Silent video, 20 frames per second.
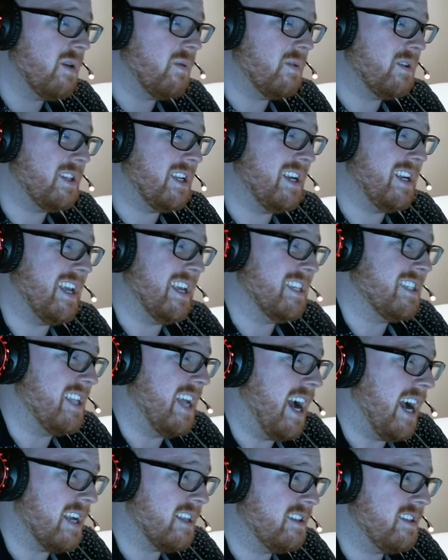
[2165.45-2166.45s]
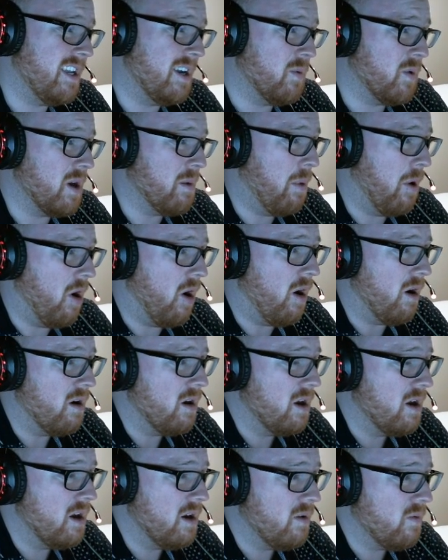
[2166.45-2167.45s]
Didn't get stacked, didn't win a pot,
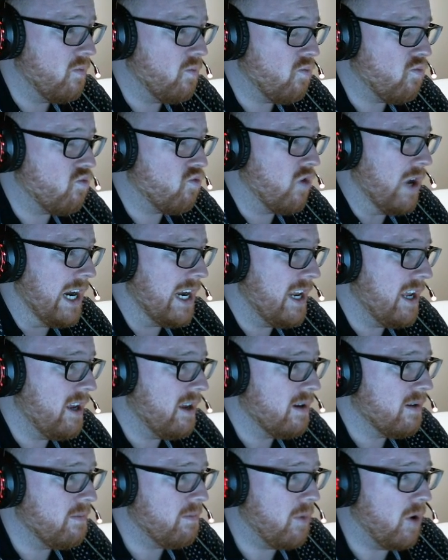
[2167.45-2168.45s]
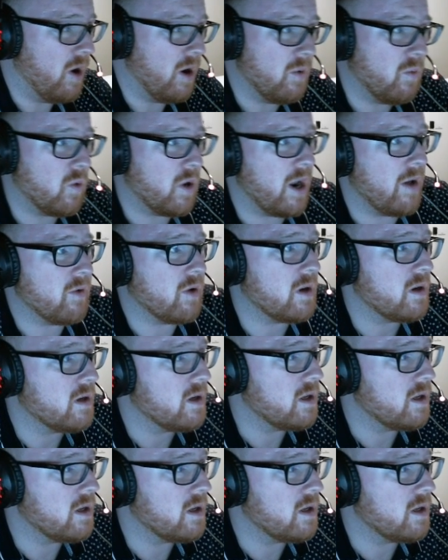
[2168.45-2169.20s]
really, but whatever.